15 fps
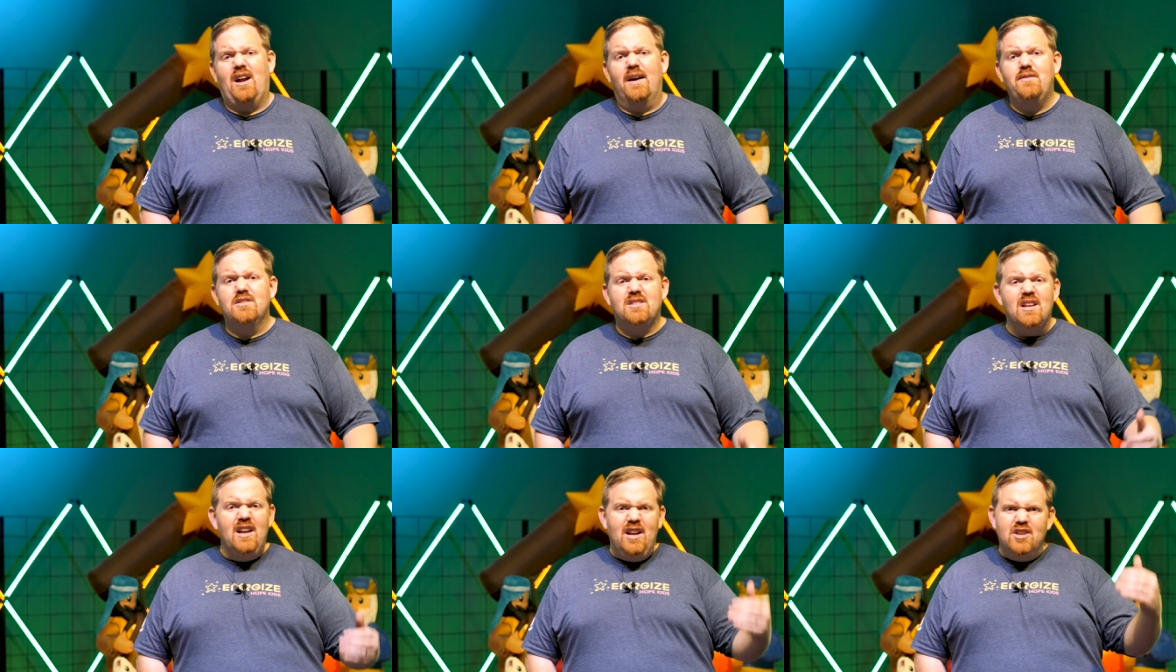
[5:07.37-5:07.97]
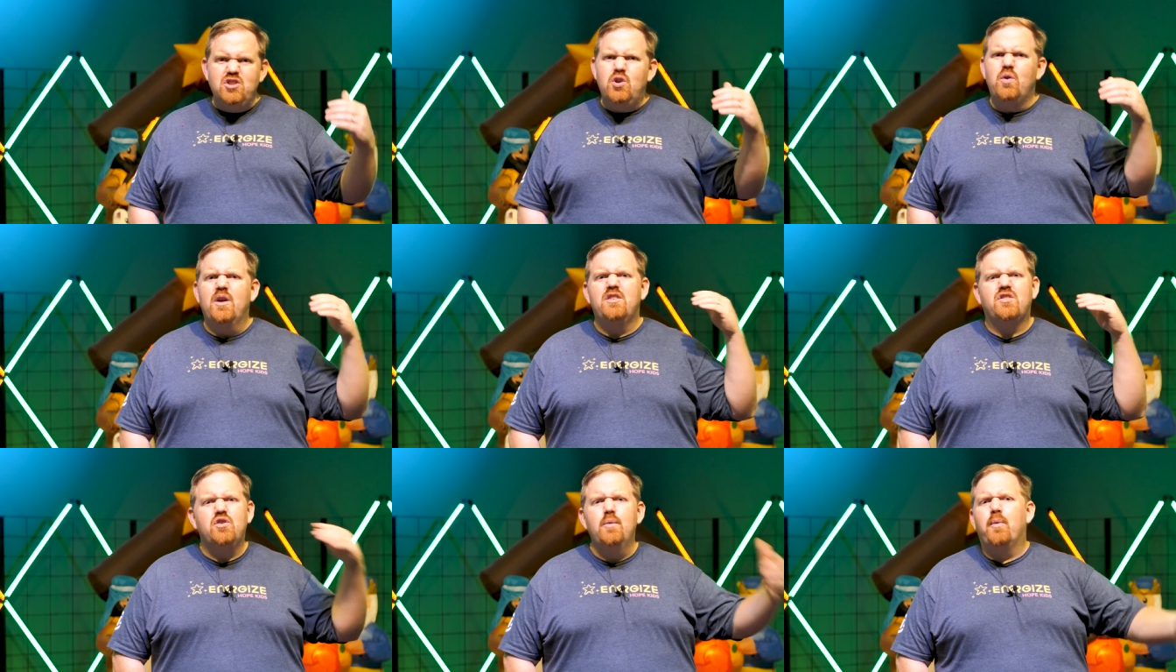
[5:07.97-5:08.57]
I was
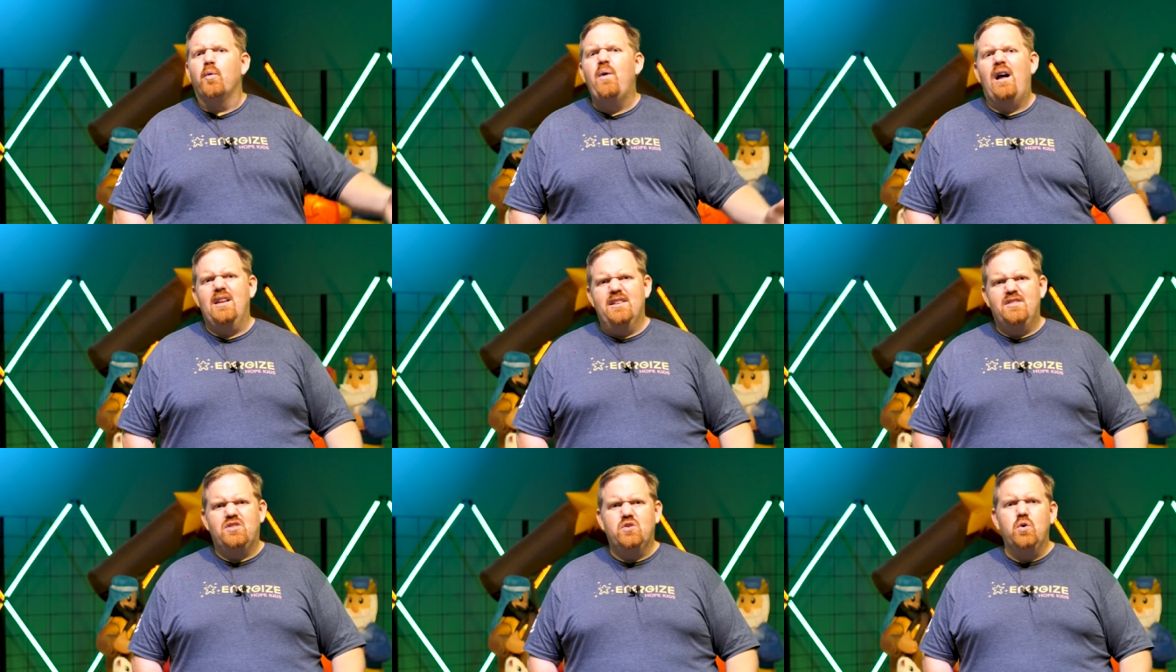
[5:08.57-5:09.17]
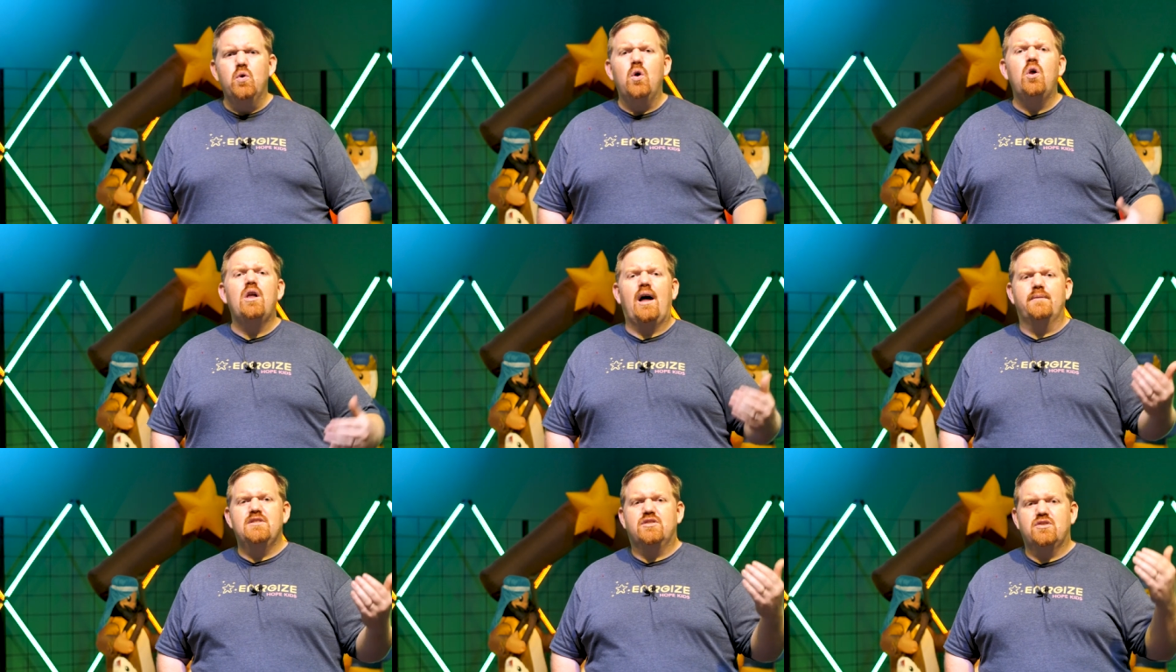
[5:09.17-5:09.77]
doing super well in school.
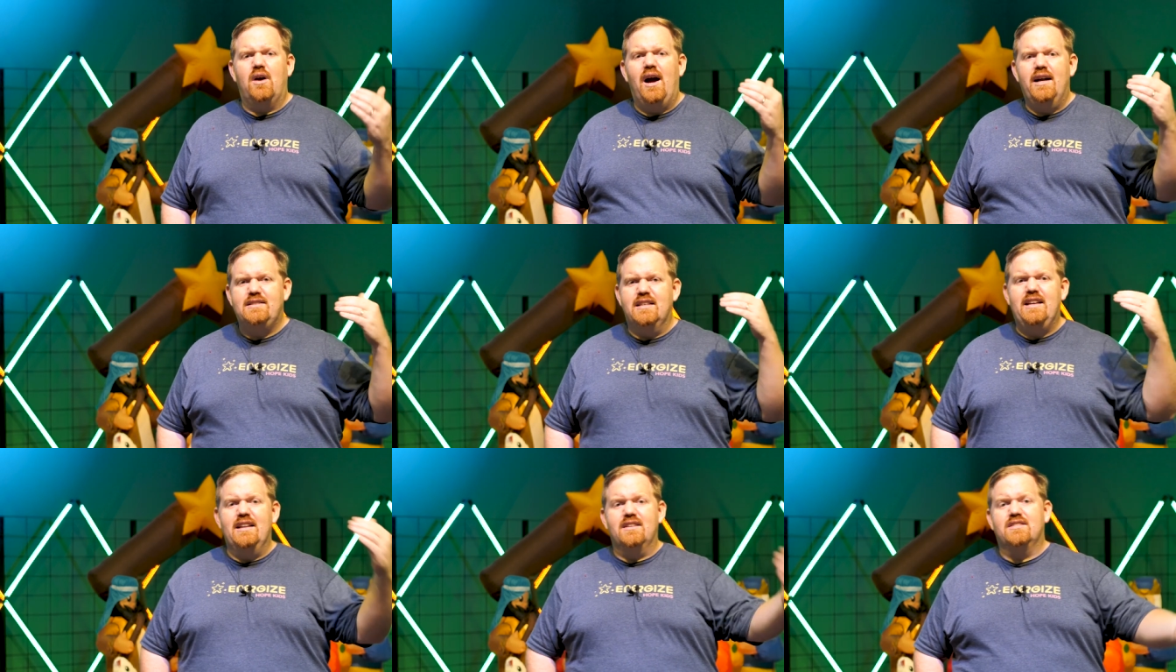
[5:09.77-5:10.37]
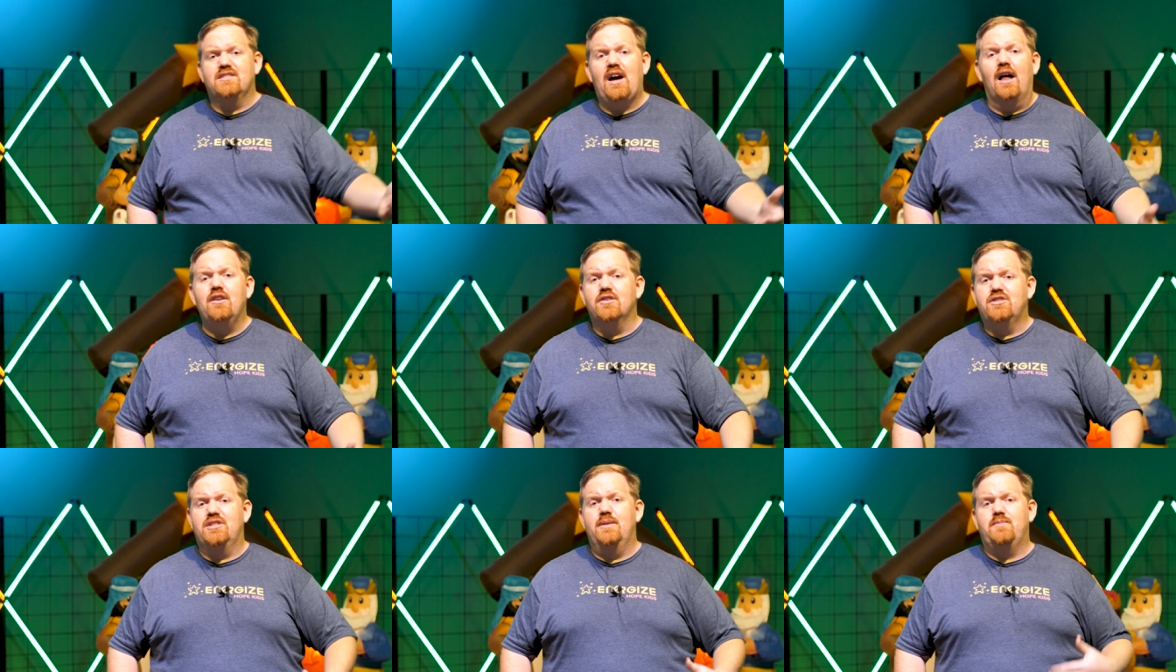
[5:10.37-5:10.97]
I was trying to get a
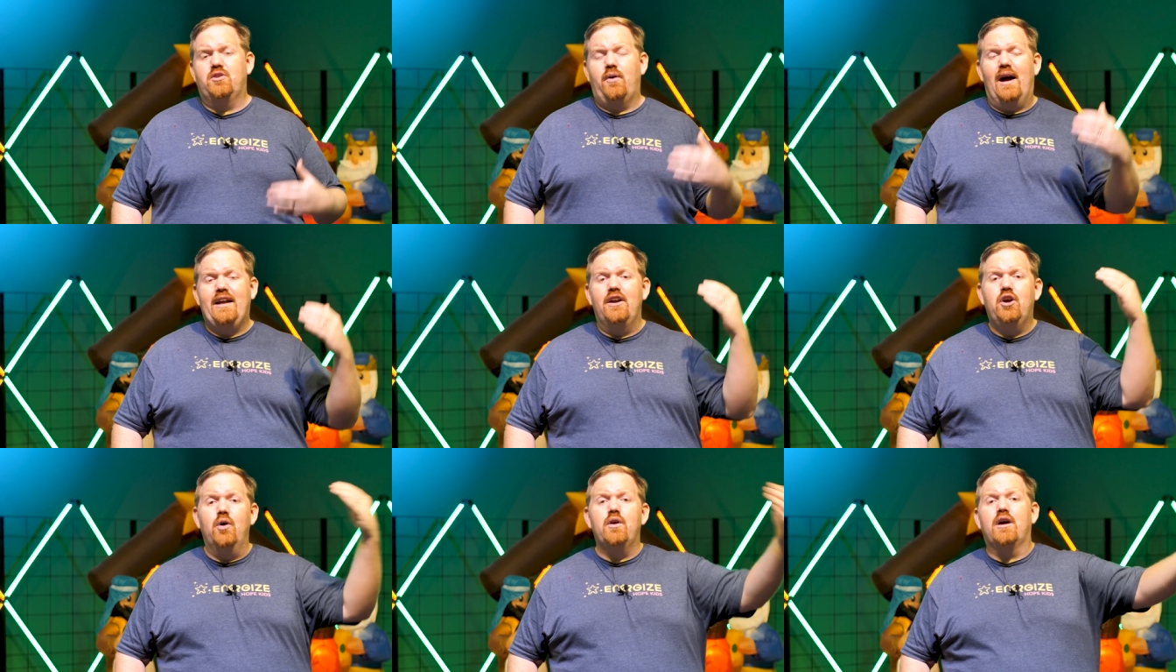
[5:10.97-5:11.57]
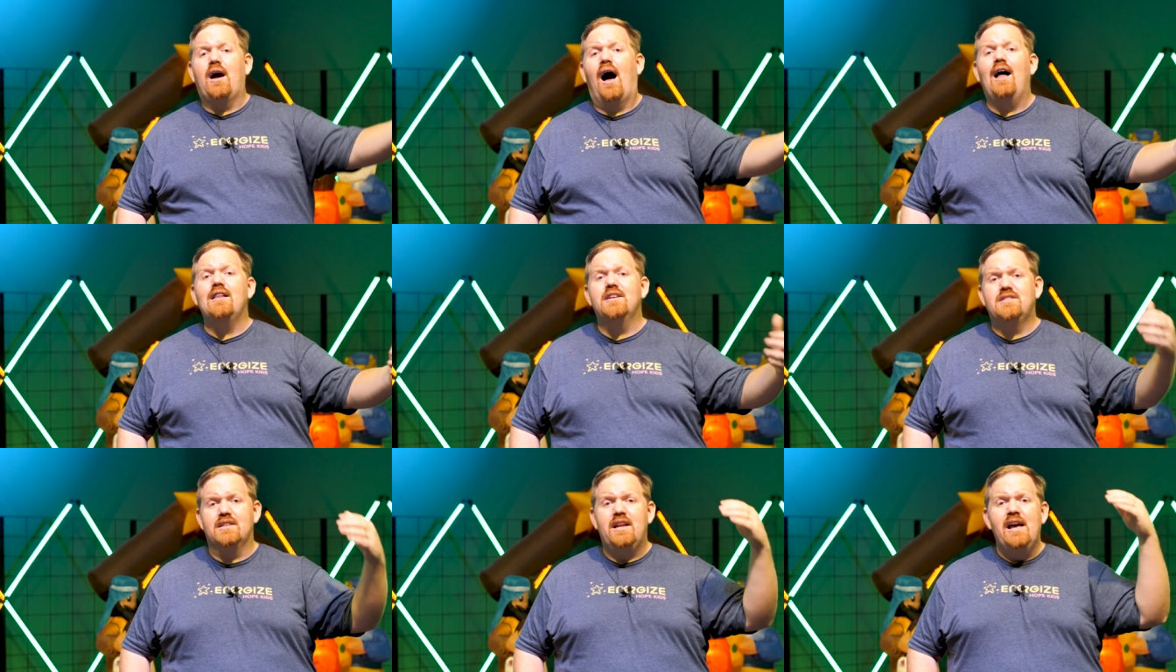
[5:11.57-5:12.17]
scholarship so I could go to
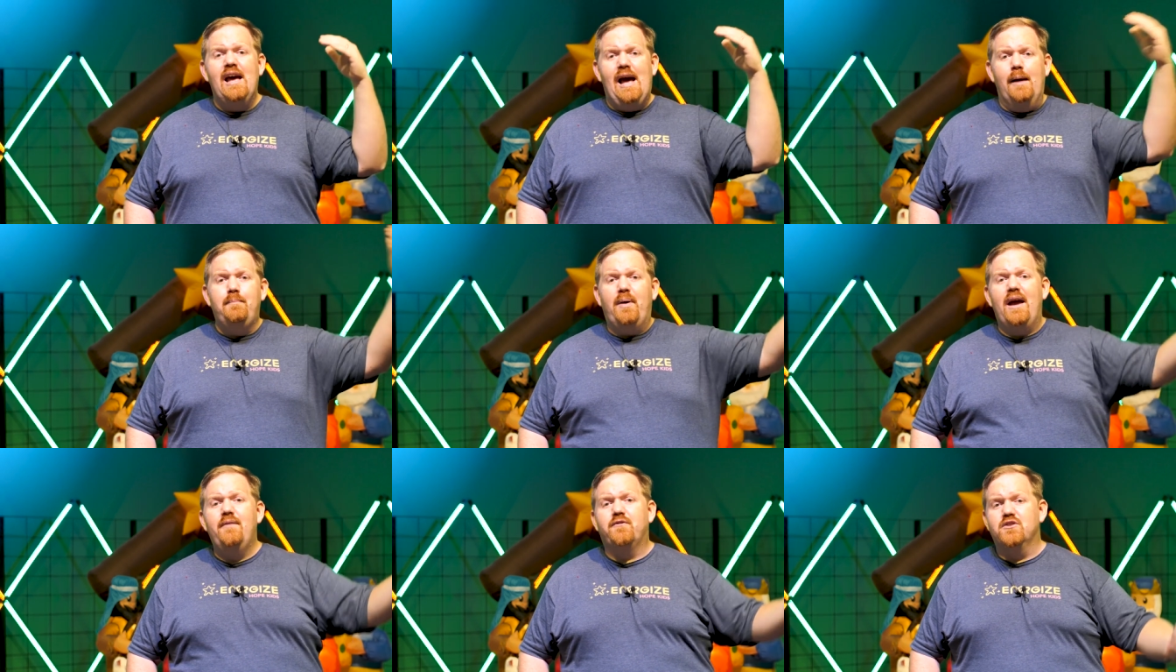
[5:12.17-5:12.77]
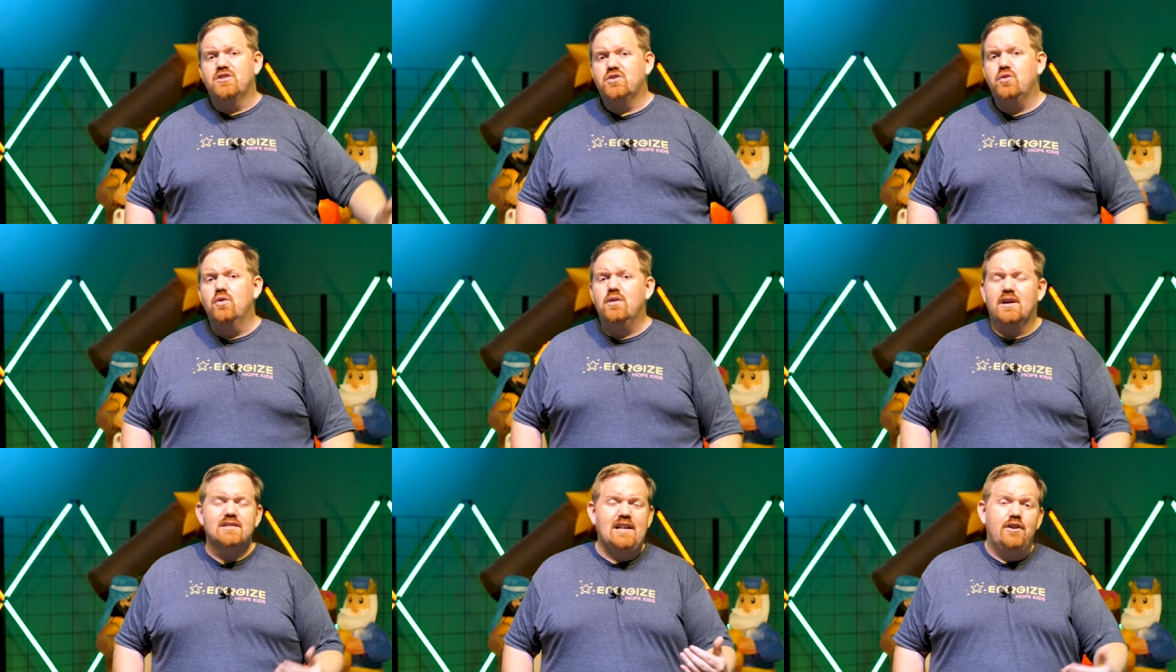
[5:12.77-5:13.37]
college and, and pay for
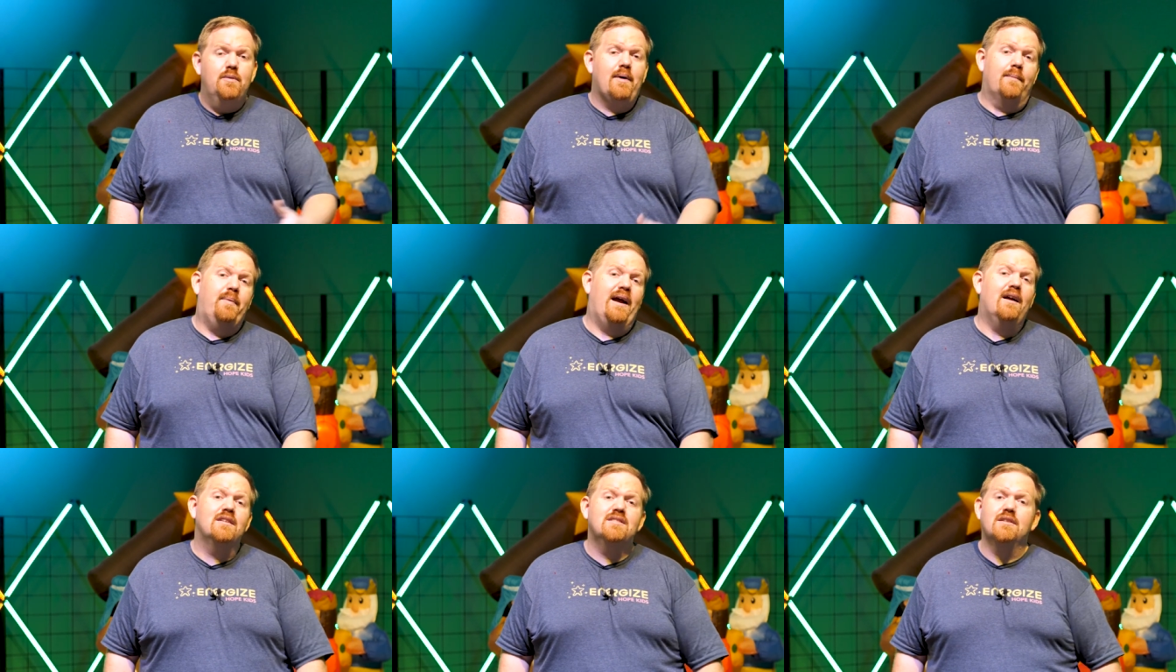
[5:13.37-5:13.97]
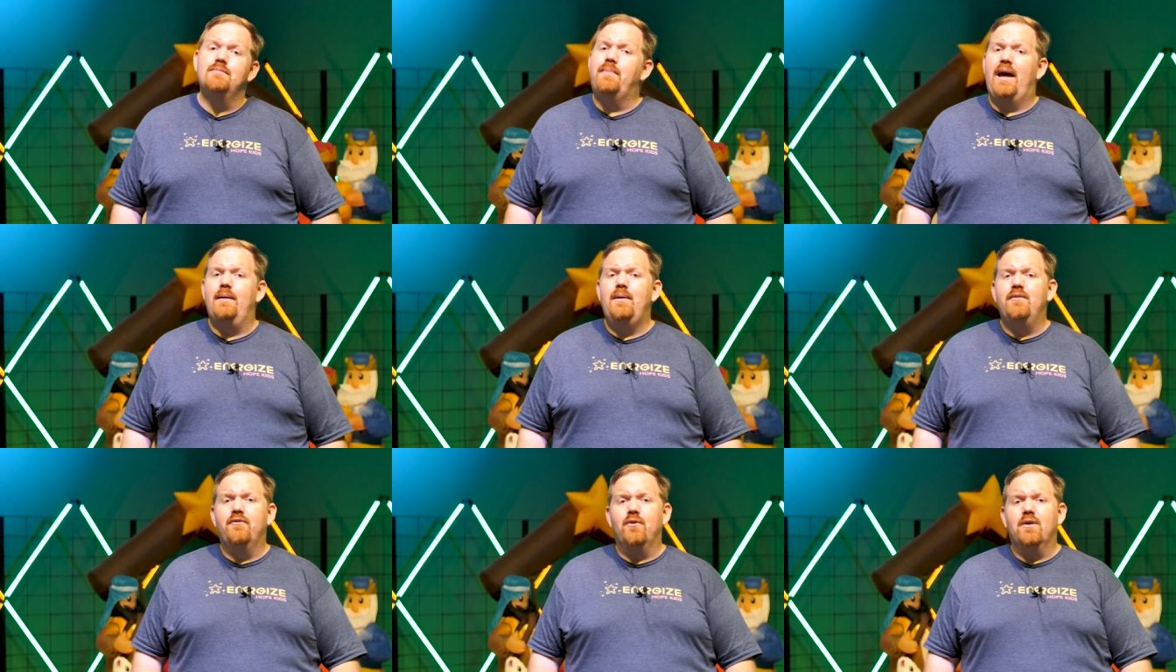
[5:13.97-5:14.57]
school because I knew my parents couldn't pay
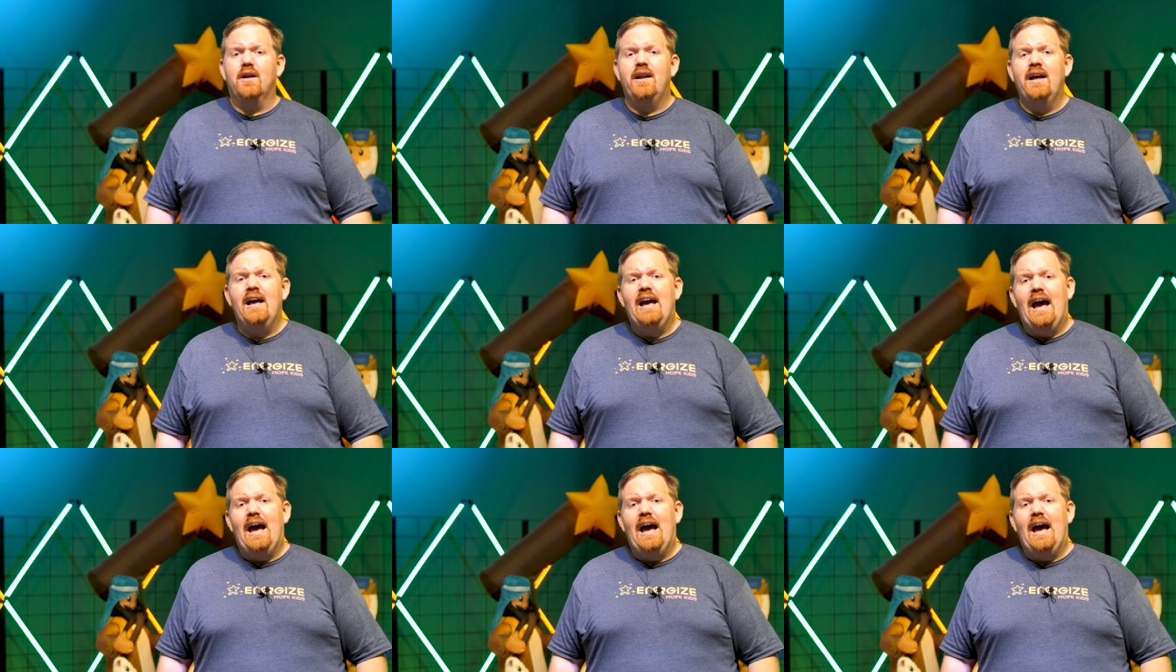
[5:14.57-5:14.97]
me for it.